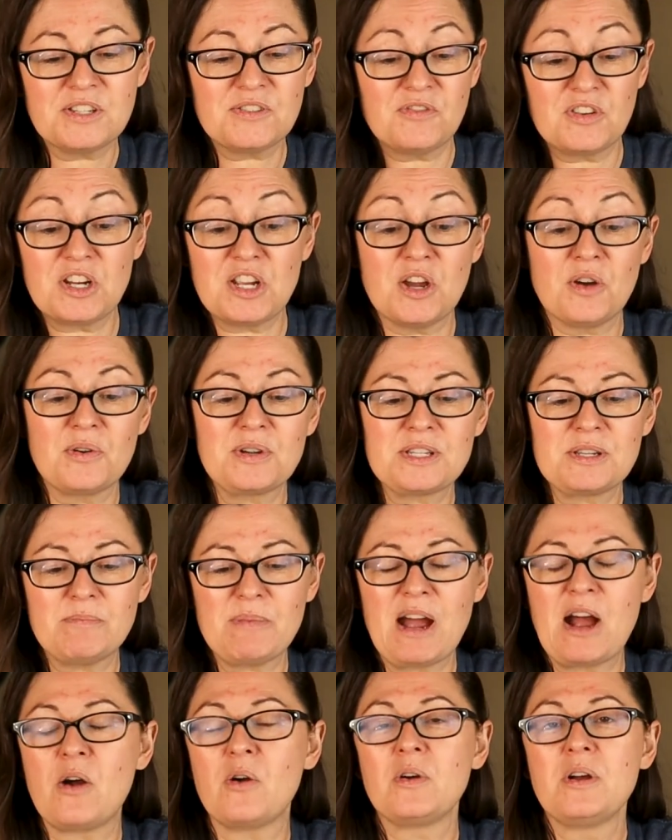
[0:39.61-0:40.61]
video is
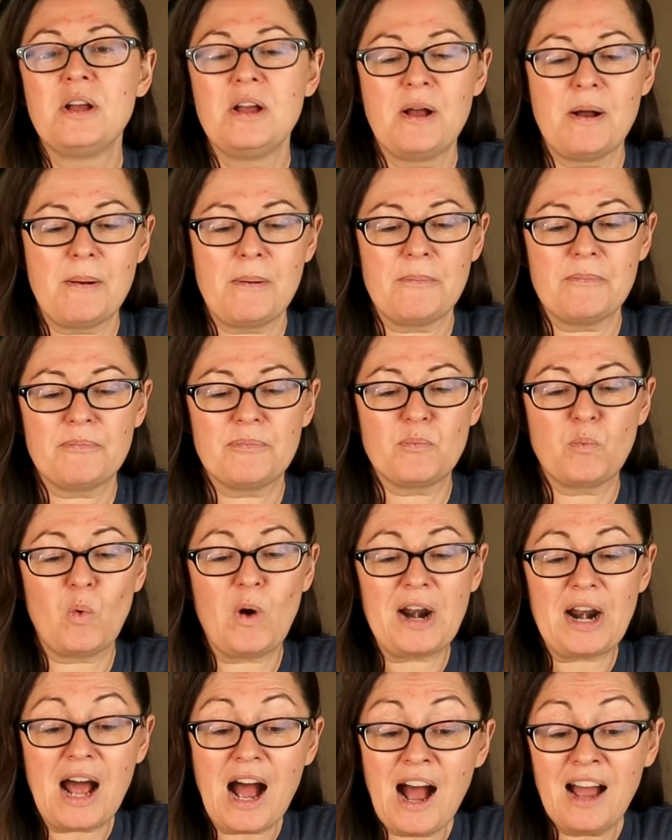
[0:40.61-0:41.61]
about
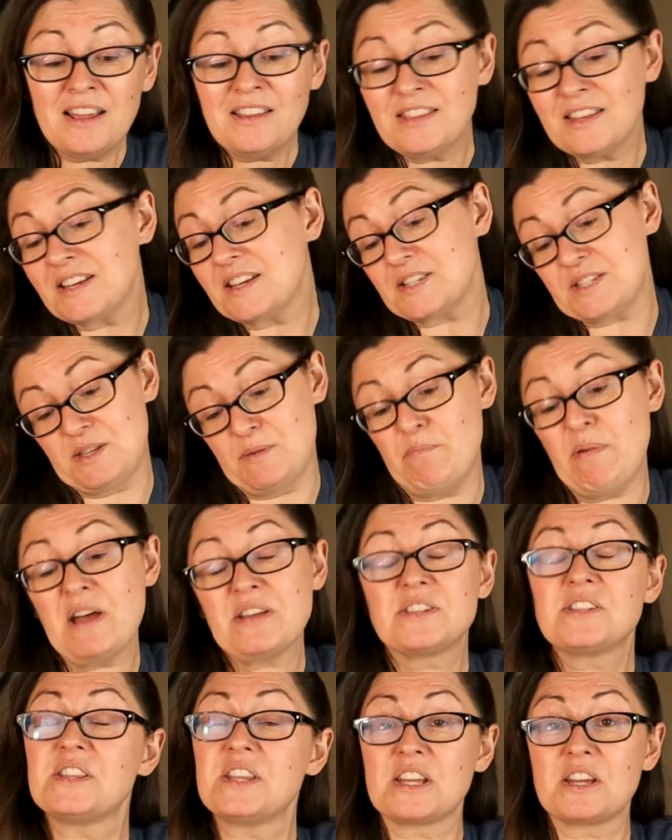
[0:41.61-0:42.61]
what I think is the
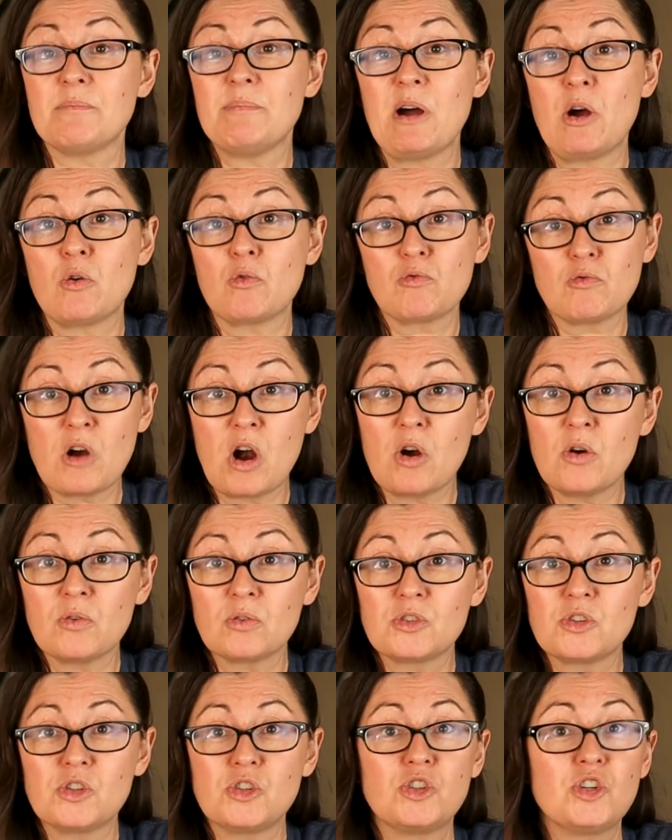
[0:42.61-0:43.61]
best thing about
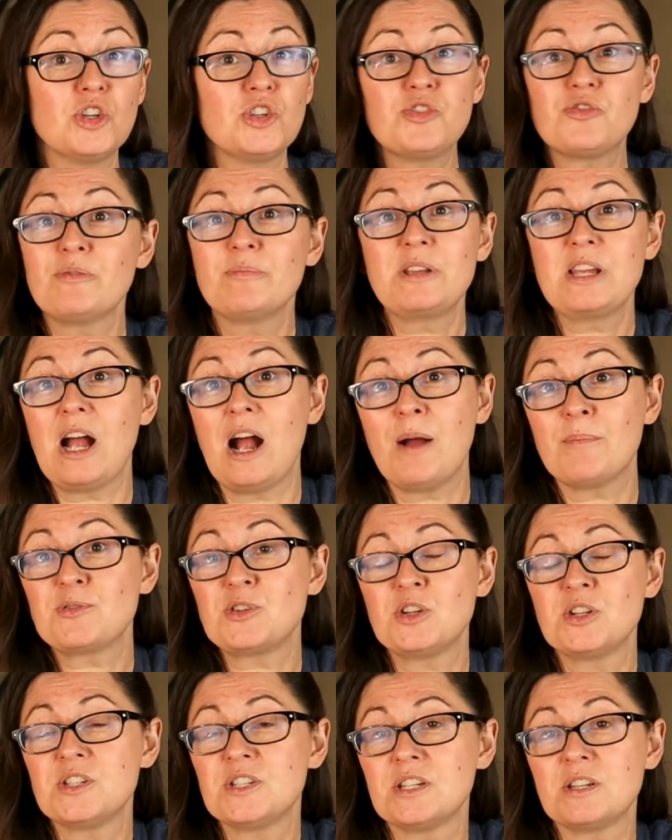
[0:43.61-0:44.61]
rogues, just from the
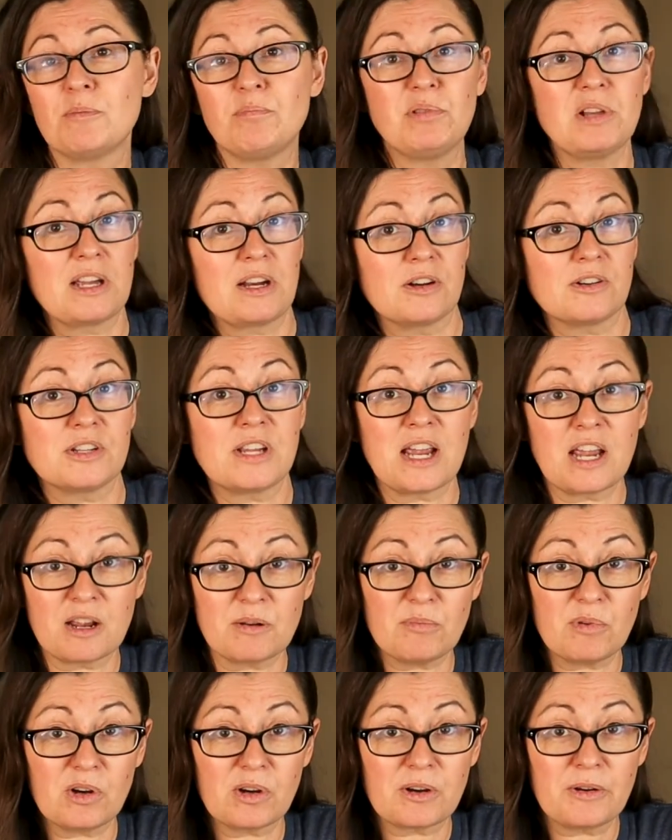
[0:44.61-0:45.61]
options in the Player's
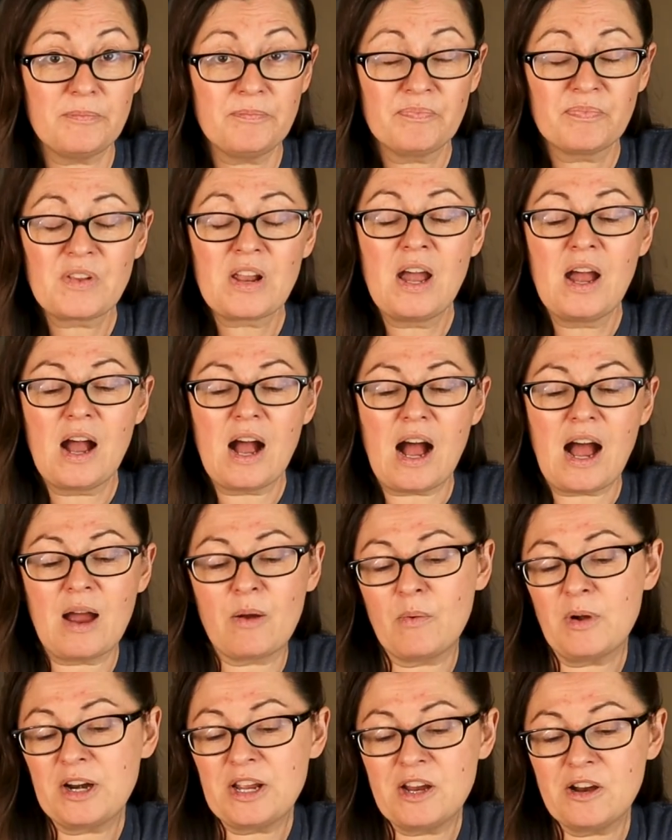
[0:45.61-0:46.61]
Handbook. I
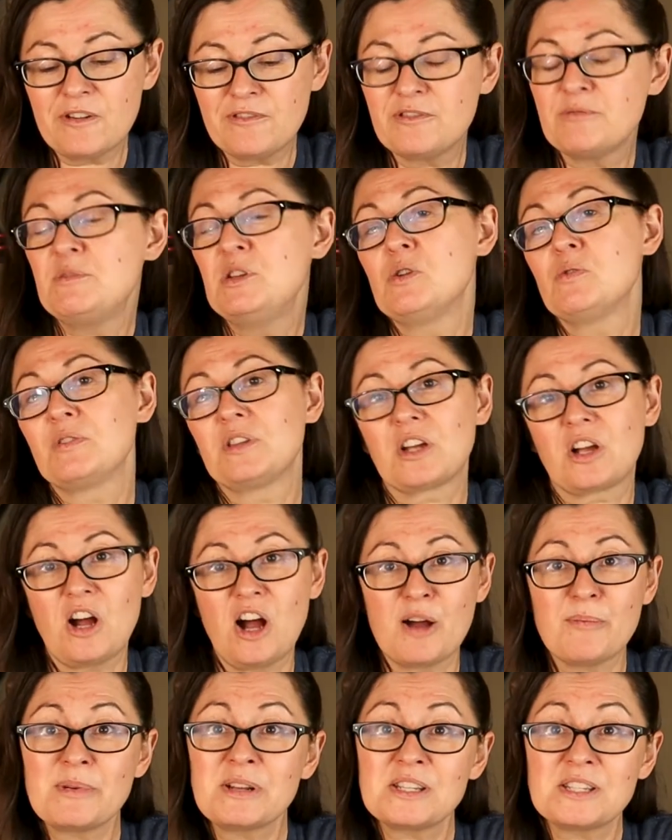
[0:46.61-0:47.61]
want to hear from you in the
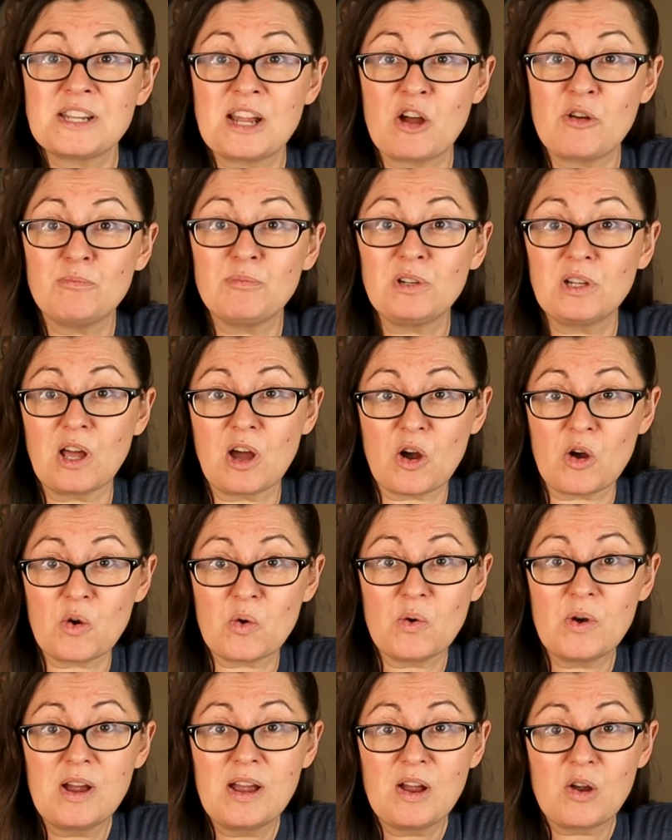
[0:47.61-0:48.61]
comments down
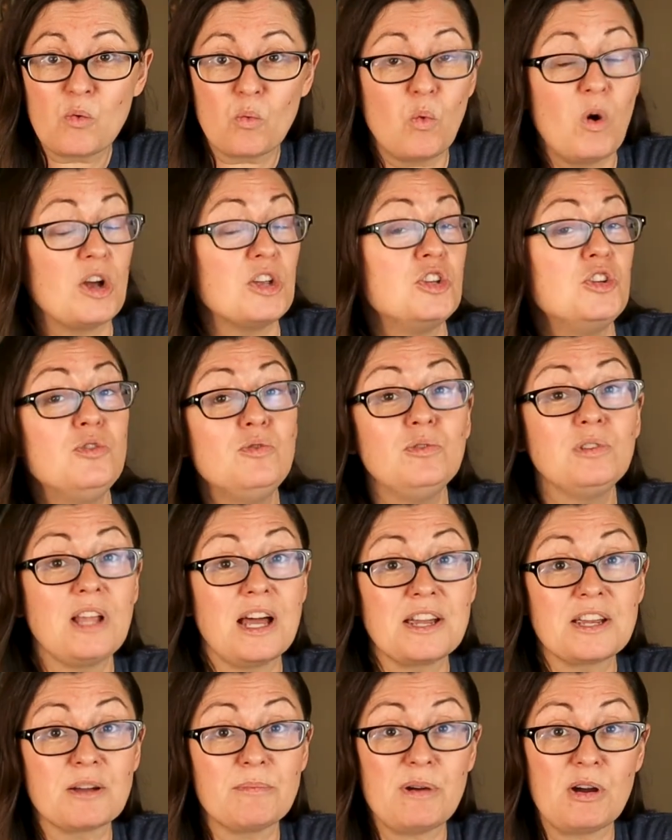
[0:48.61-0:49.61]
below what you
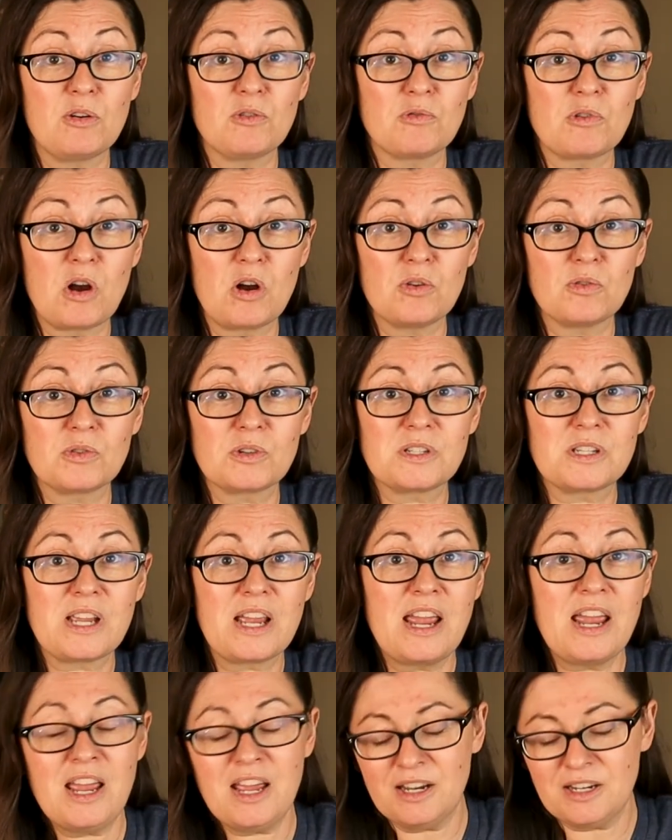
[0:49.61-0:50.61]
like about rogues,
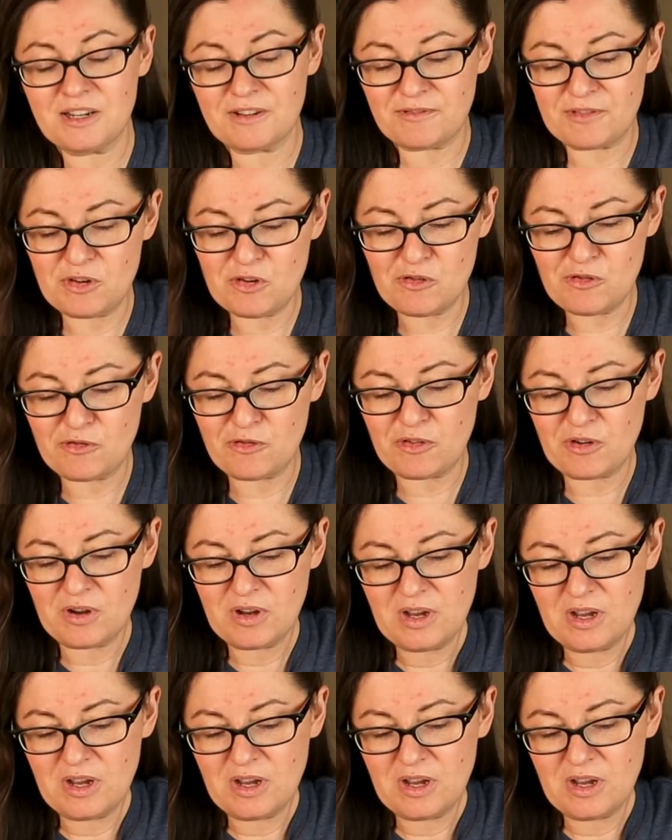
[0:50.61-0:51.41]
and if you've